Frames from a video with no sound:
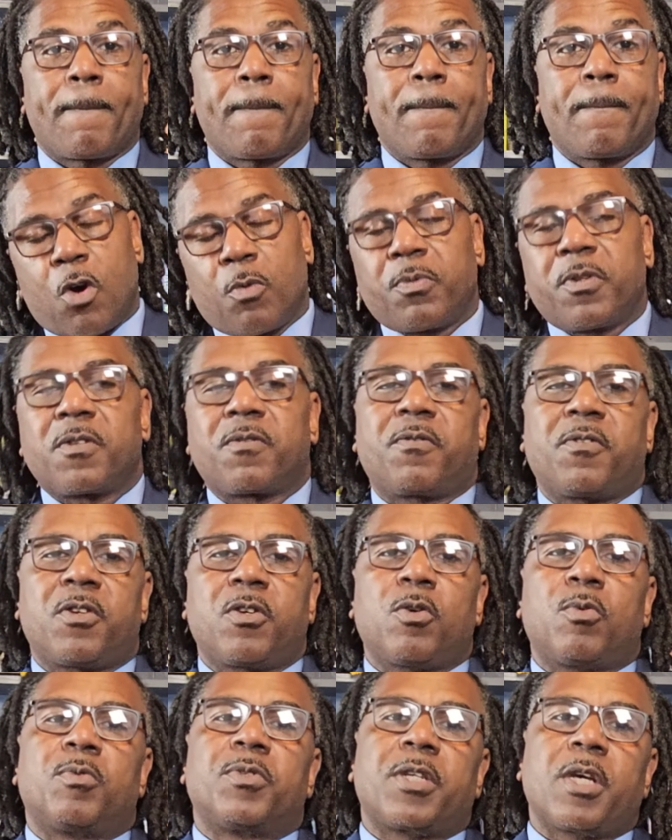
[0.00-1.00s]
I hope this
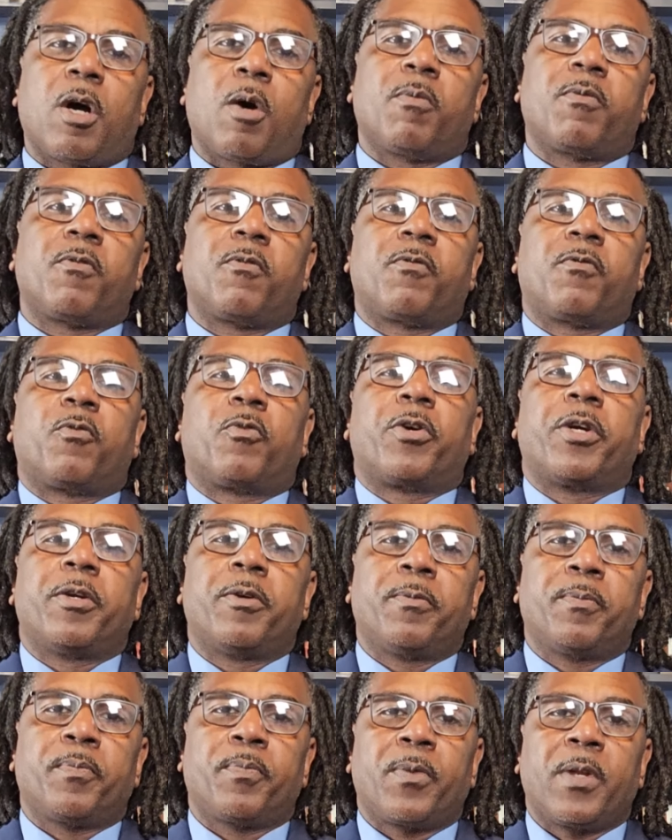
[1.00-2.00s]
video was helpful for
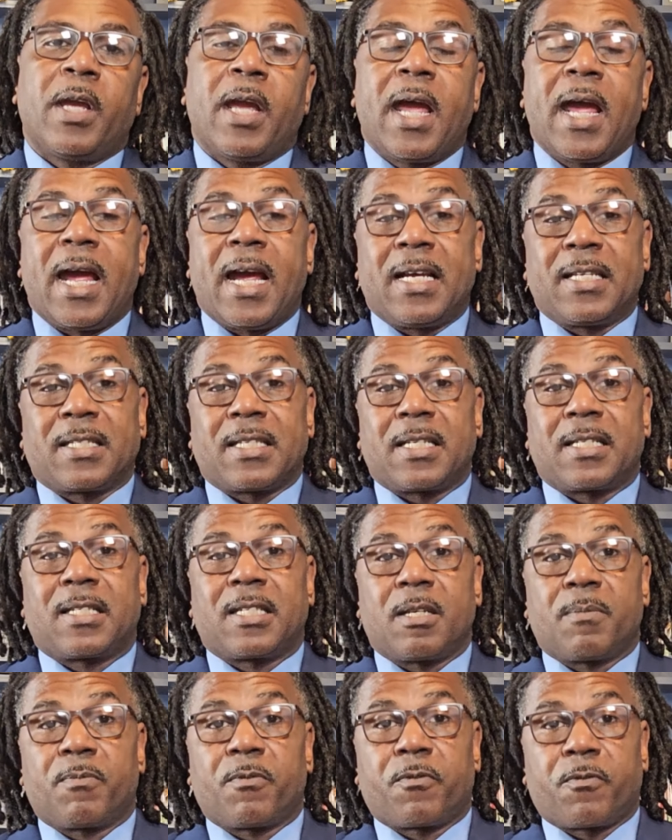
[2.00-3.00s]
you. As I
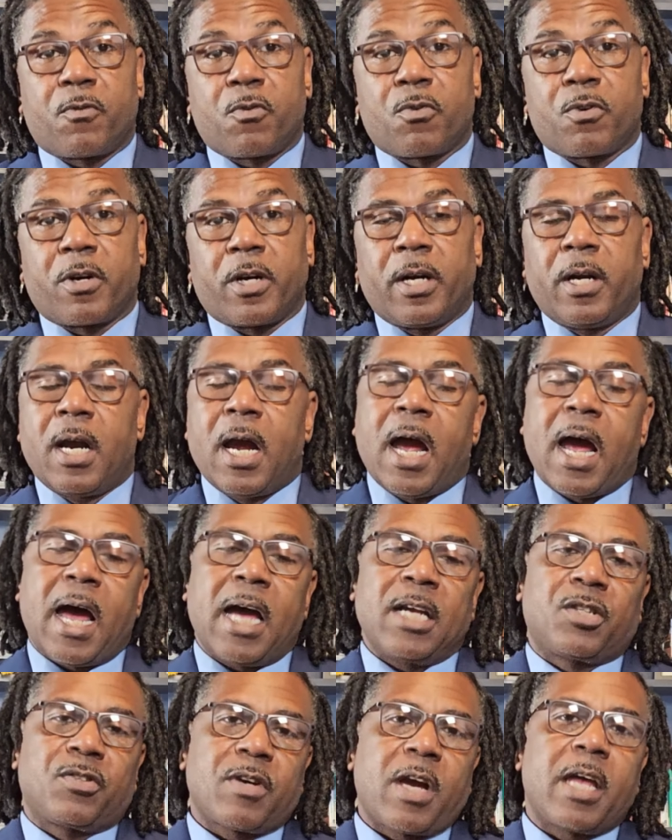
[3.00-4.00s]
said before,
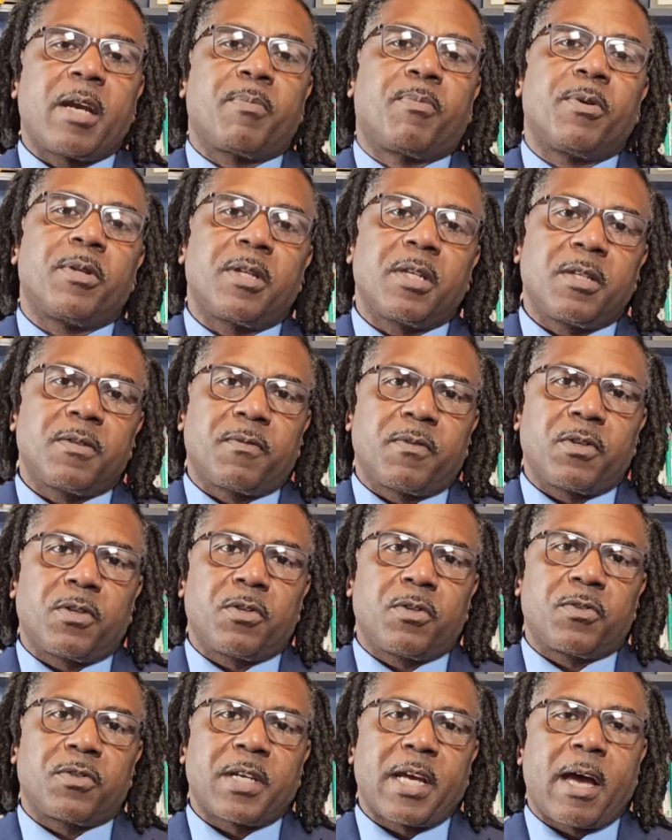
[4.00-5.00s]
I try to put these
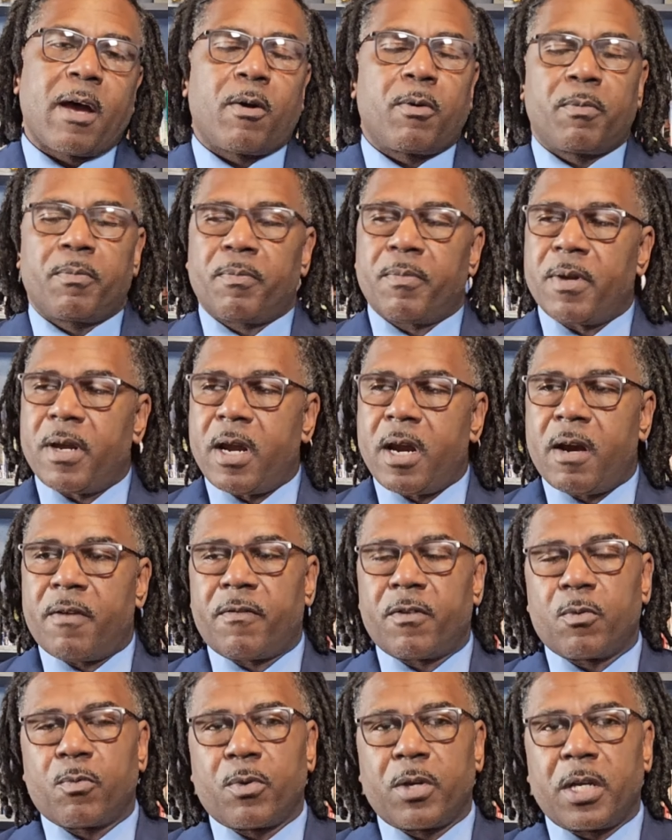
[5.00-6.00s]
videos out
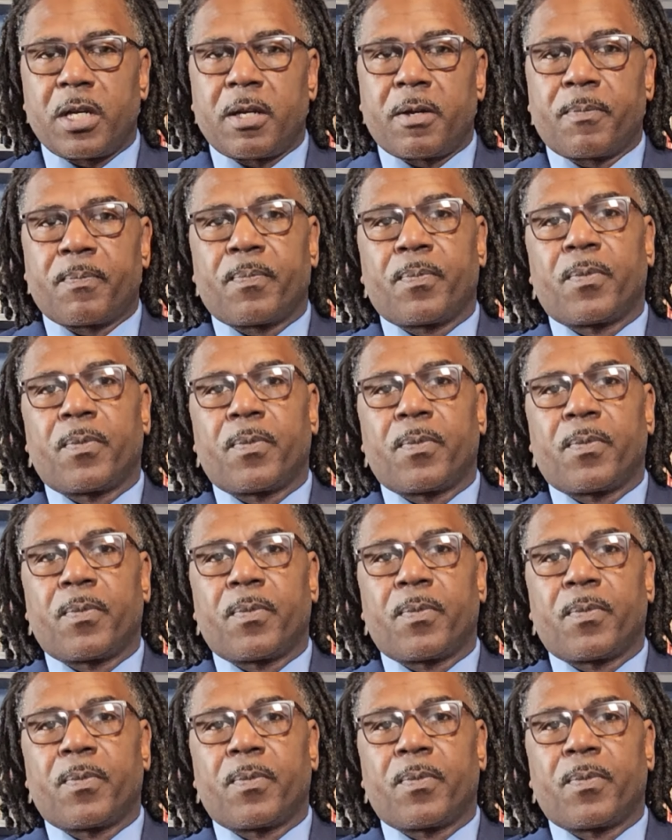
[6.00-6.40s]
every week.